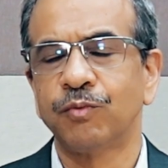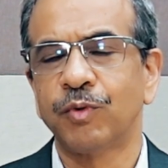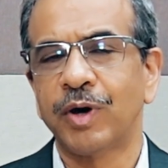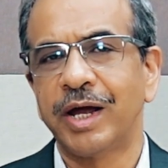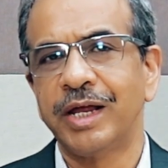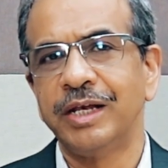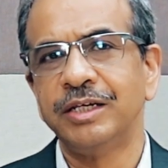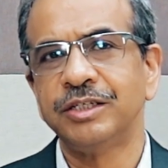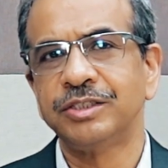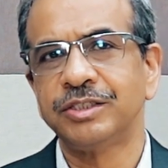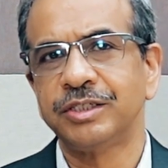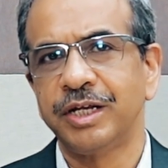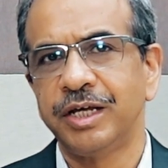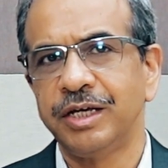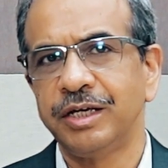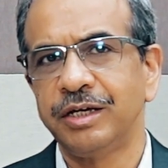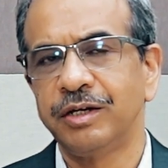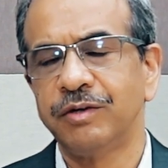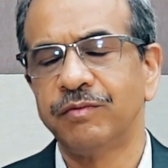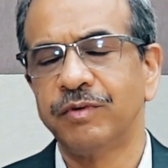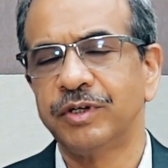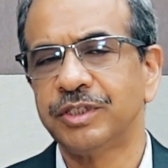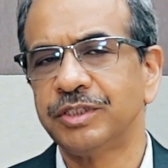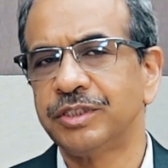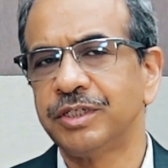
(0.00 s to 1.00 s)
while staying
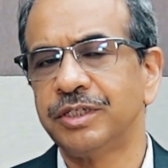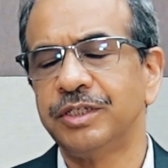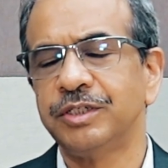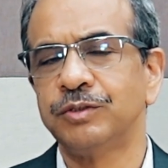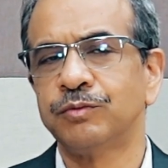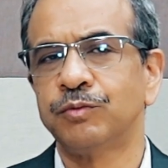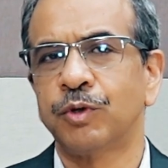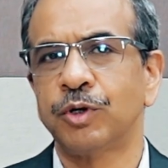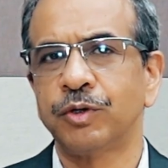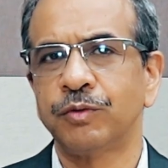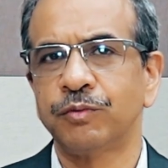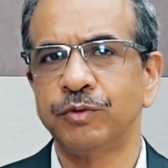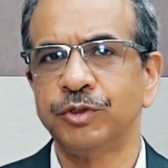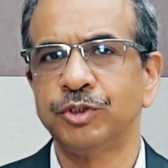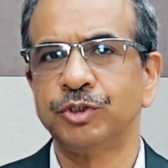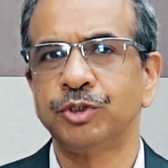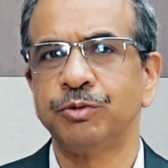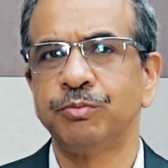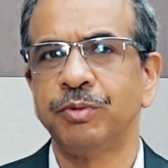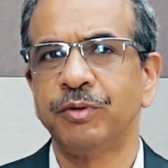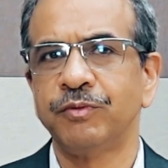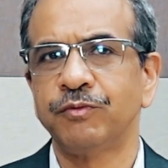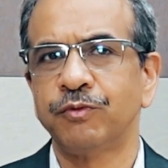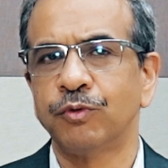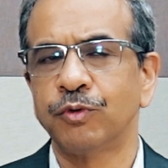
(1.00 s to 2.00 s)
invested is what we
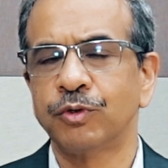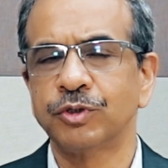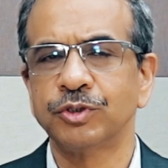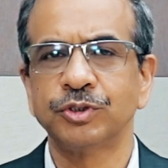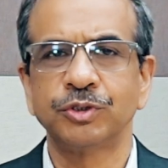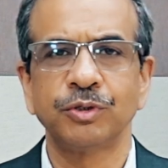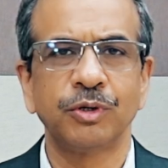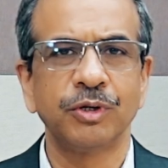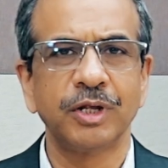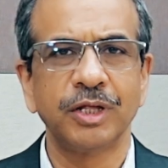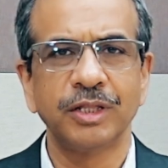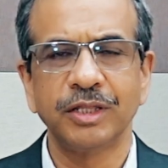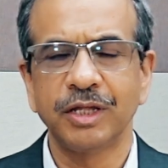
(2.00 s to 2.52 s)
should be focused on.